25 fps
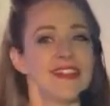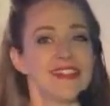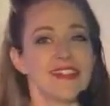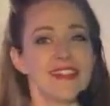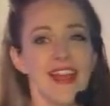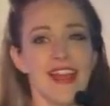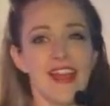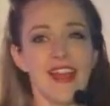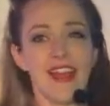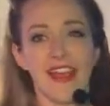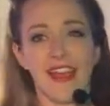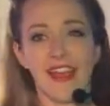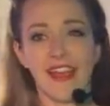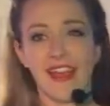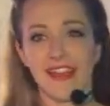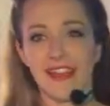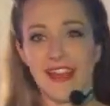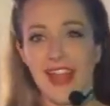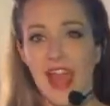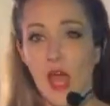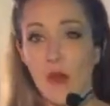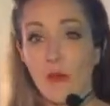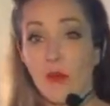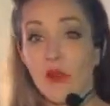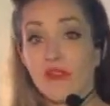
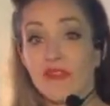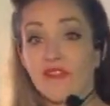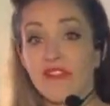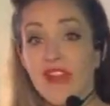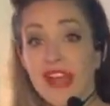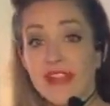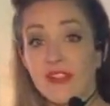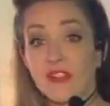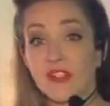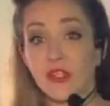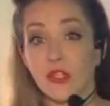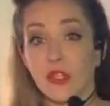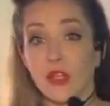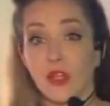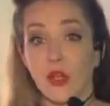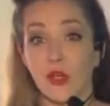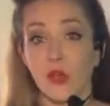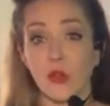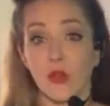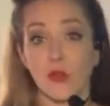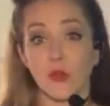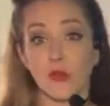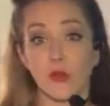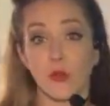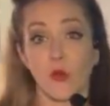side. How about faster
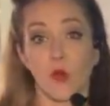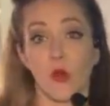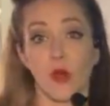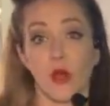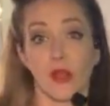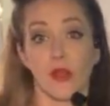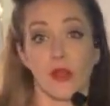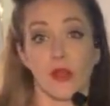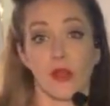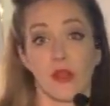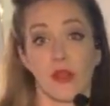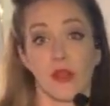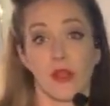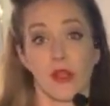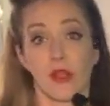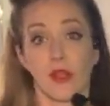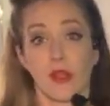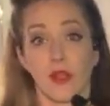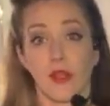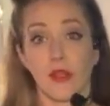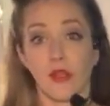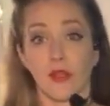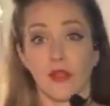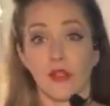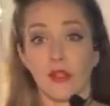goes? 1,
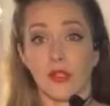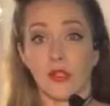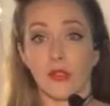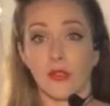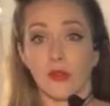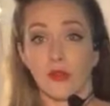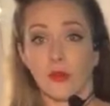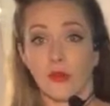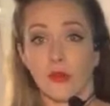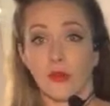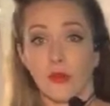2,